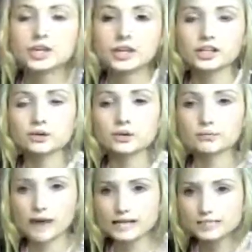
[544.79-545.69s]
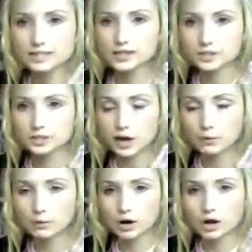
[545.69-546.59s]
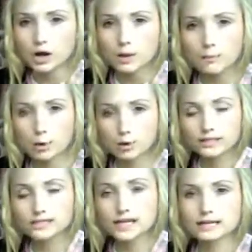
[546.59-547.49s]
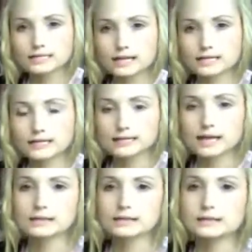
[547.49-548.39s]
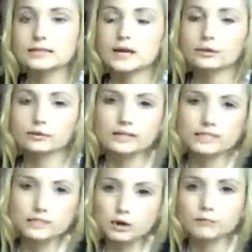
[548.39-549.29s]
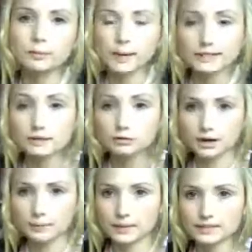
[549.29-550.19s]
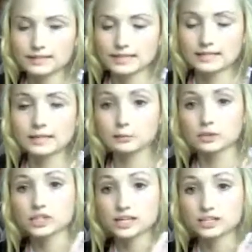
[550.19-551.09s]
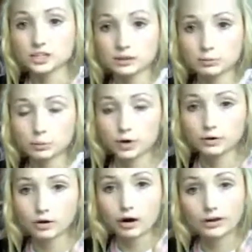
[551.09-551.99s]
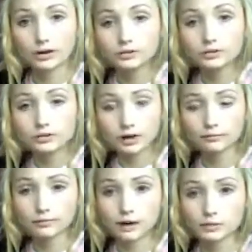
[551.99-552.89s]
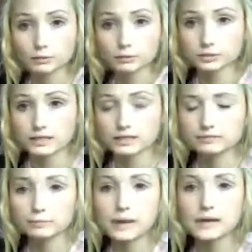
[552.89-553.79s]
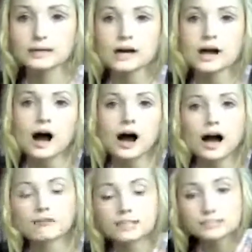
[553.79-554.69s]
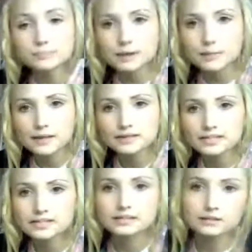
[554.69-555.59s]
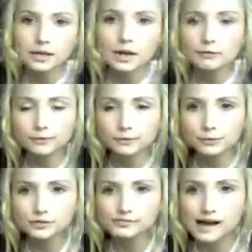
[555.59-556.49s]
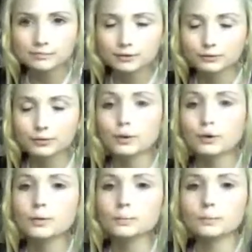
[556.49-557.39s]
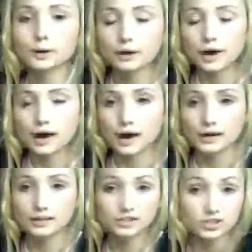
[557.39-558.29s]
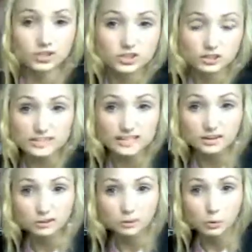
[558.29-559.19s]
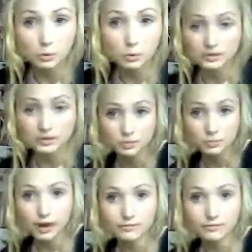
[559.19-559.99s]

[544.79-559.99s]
so you can do it faster, slower, more intense, less intense. There is sort of a basic recommended setting, which is actually the one I use. I've found that one's best for me. I have experimented and fiddled around before, but the standard one is just